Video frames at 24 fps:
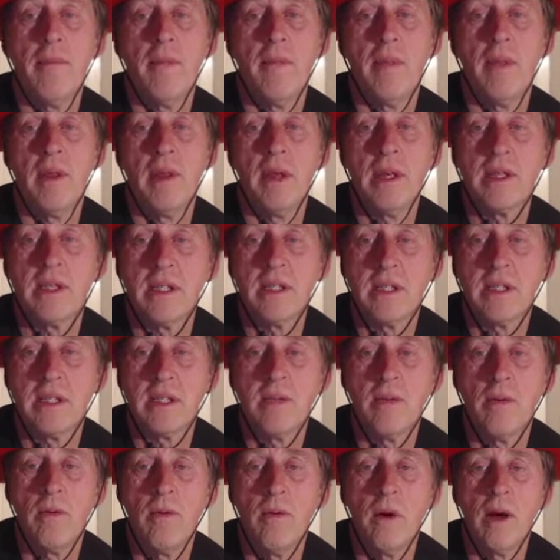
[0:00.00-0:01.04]
this is
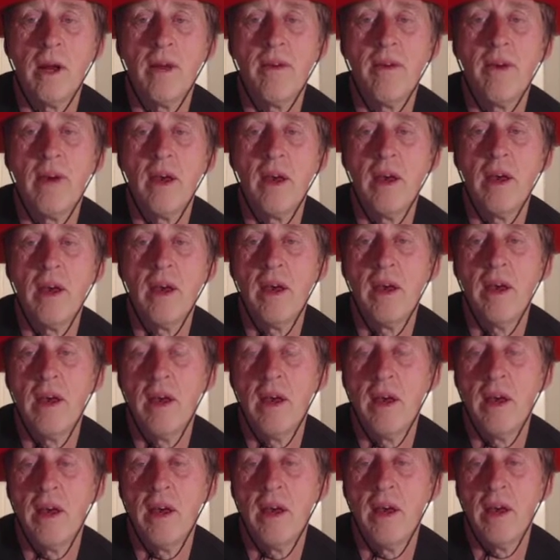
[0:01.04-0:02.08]
whatever,
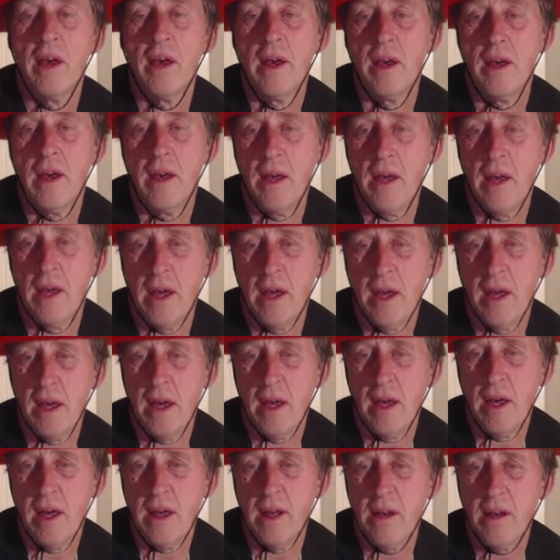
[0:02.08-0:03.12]

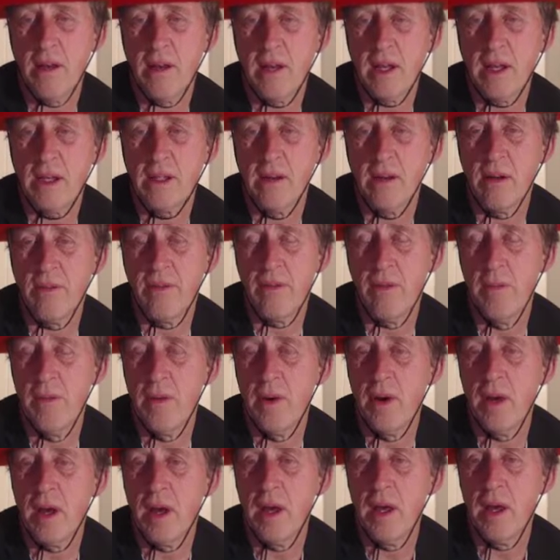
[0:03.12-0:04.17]
it does look
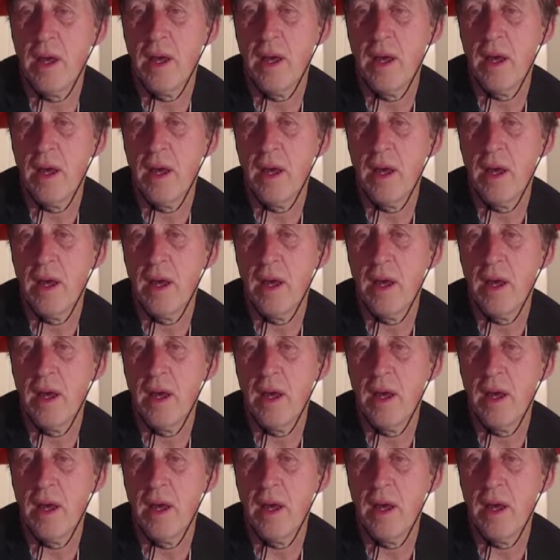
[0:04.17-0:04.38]
familiar.